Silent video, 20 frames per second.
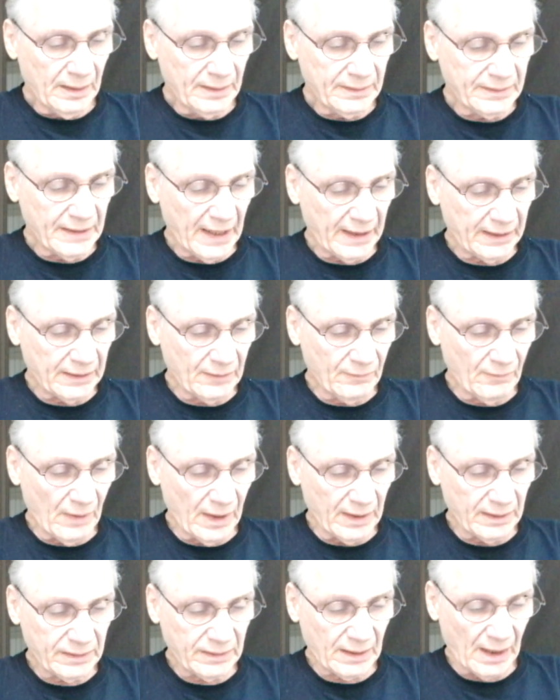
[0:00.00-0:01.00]
Second
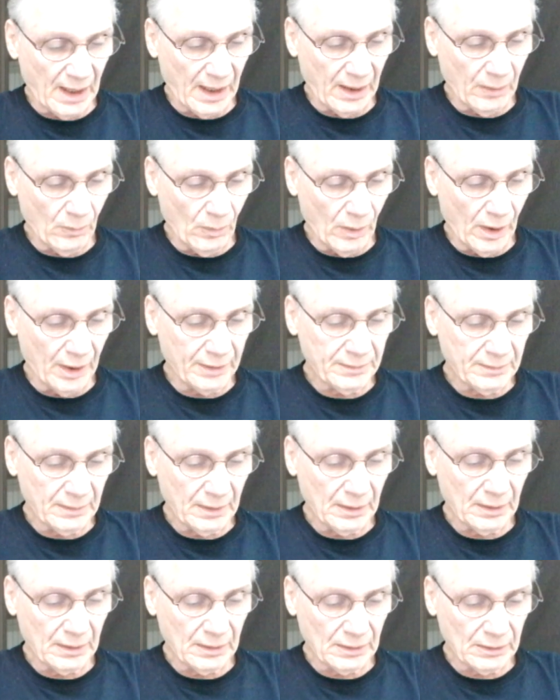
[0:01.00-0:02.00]
race I won
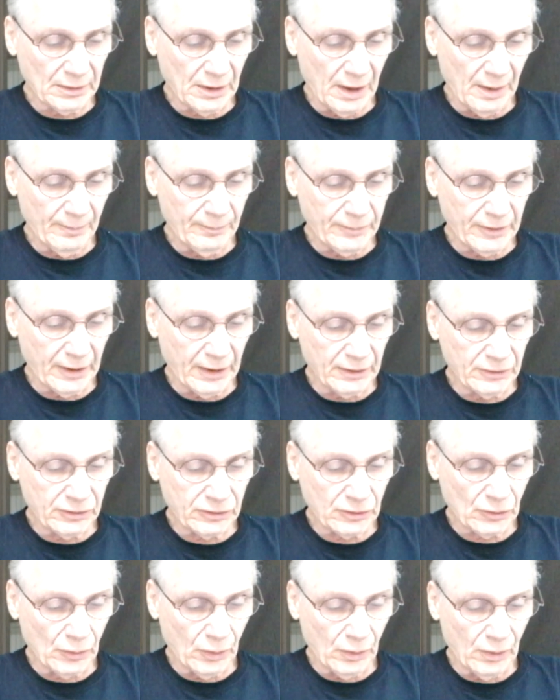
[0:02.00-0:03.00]
clubbed and
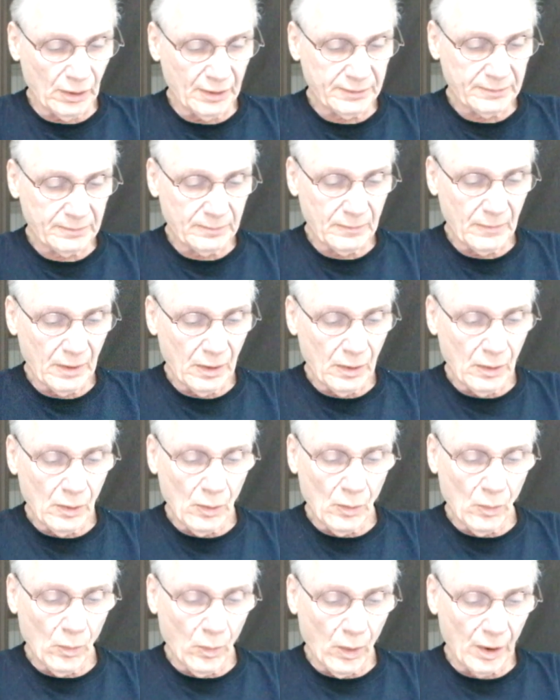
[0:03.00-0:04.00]
scored,
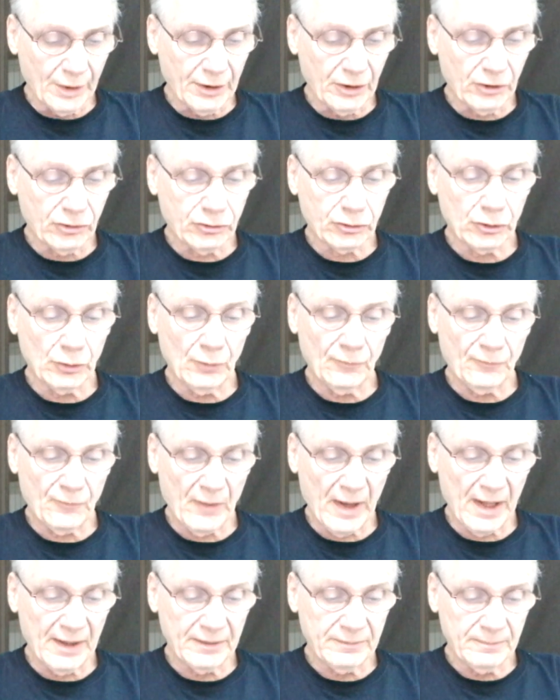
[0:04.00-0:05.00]
one and two
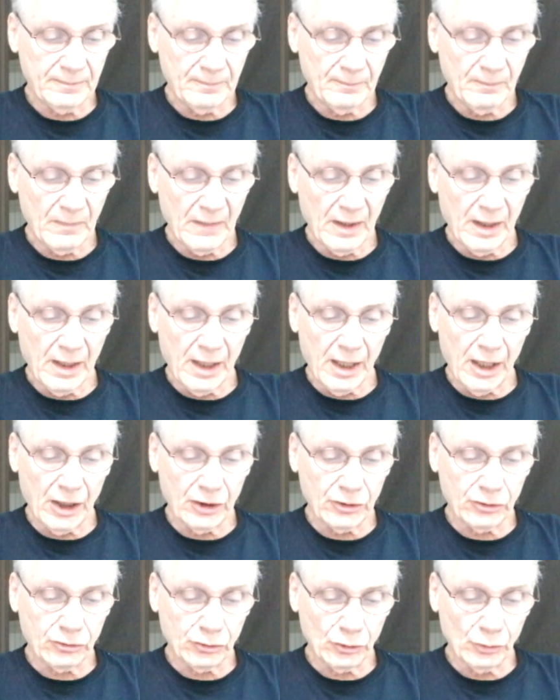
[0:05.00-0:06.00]
fed,
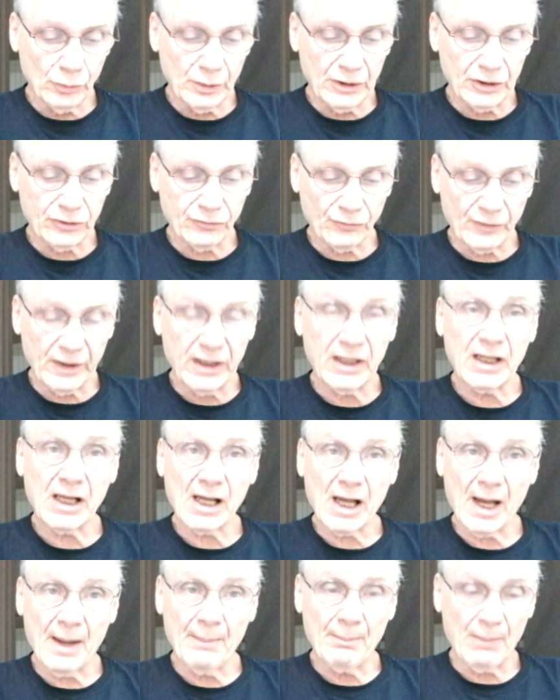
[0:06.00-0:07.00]
and two and three
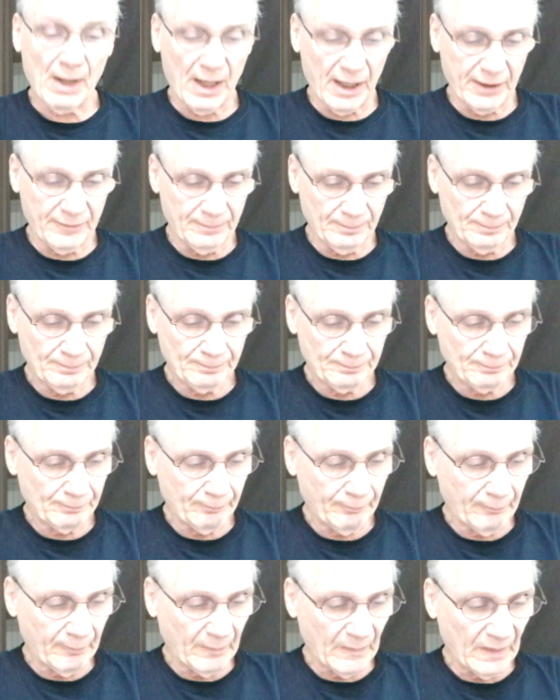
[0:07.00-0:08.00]
combine.
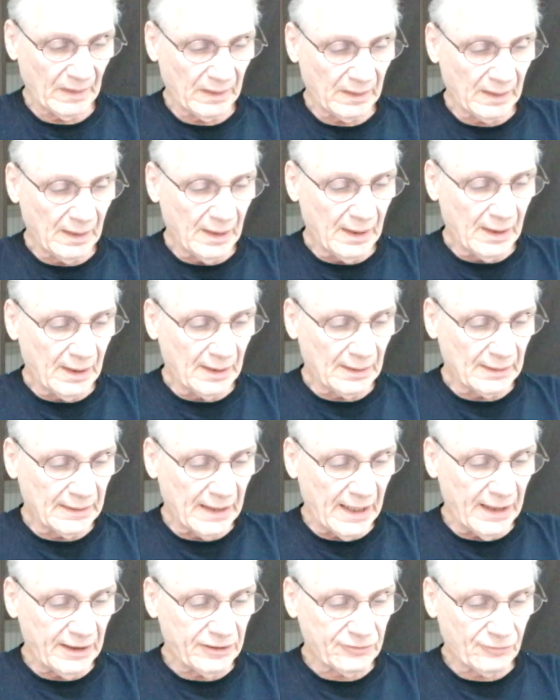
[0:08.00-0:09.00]

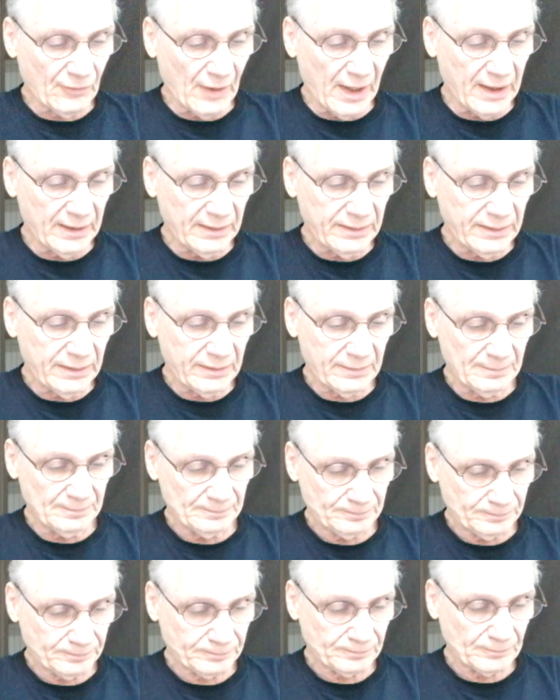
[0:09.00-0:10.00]
Last race
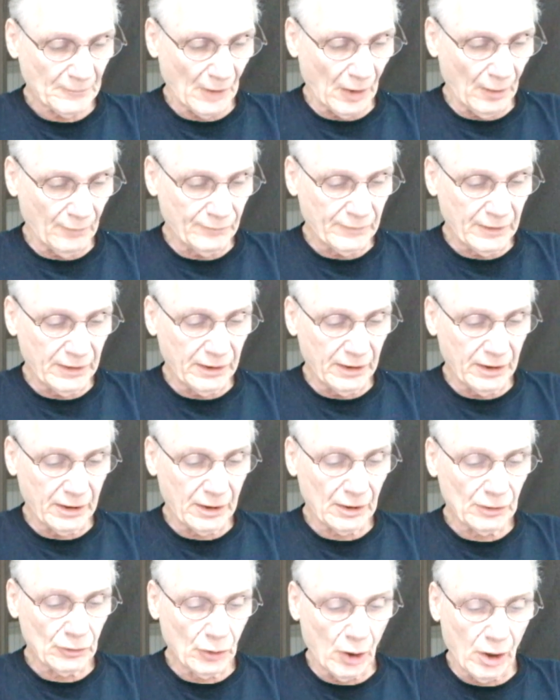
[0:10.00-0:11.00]
of the
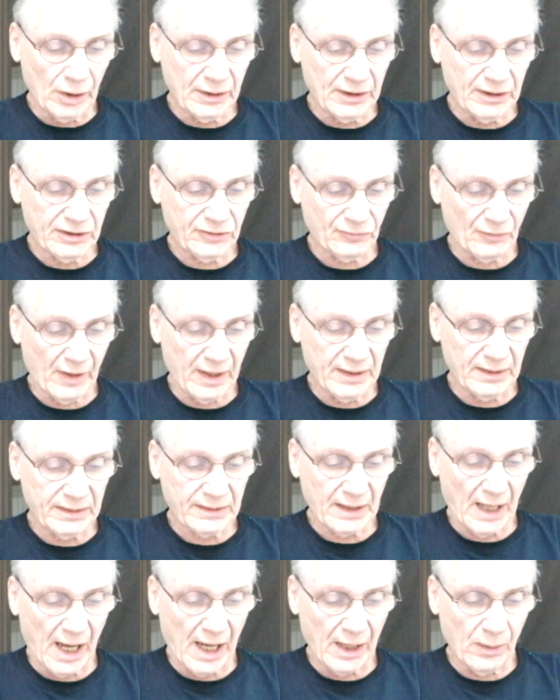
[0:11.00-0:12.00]
year, longest
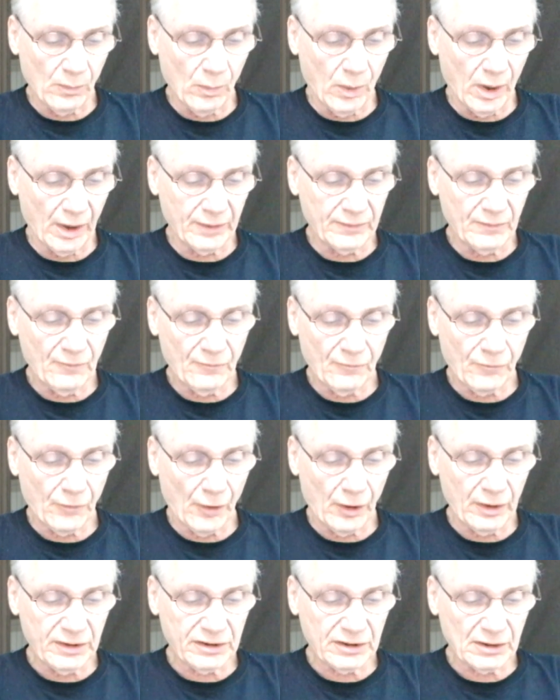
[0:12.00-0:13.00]
race I won
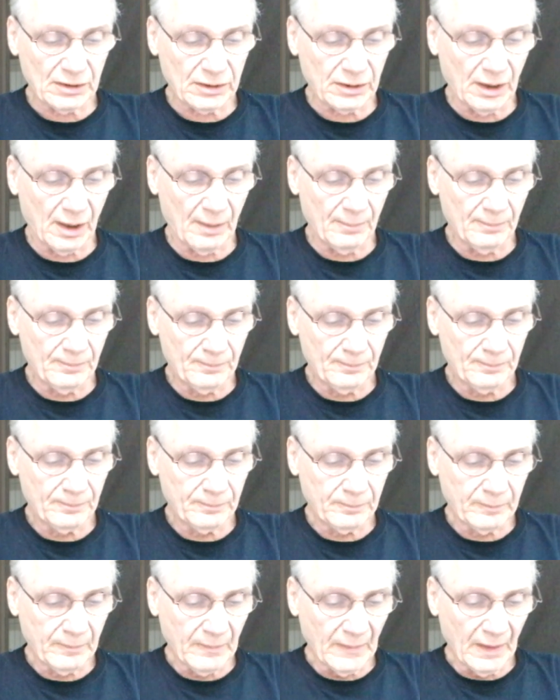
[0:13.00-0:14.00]
first club,
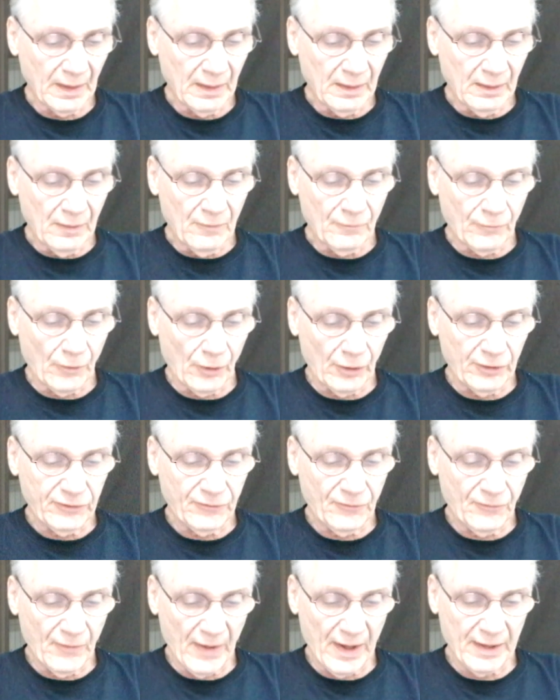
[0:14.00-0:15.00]

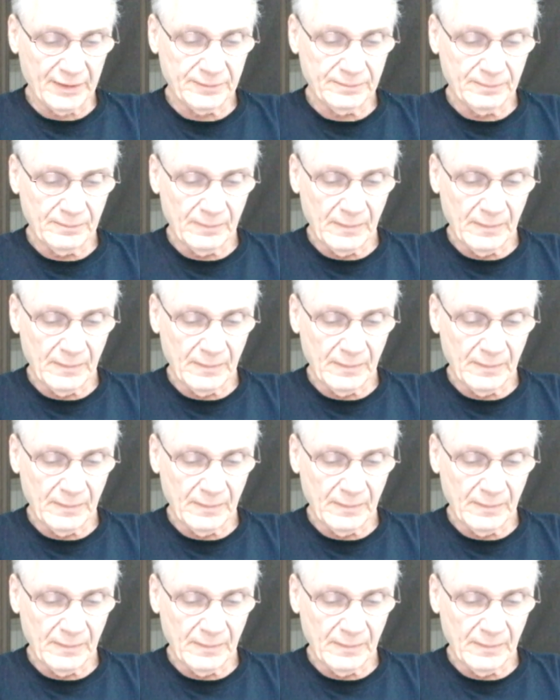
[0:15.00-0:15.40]
first fed,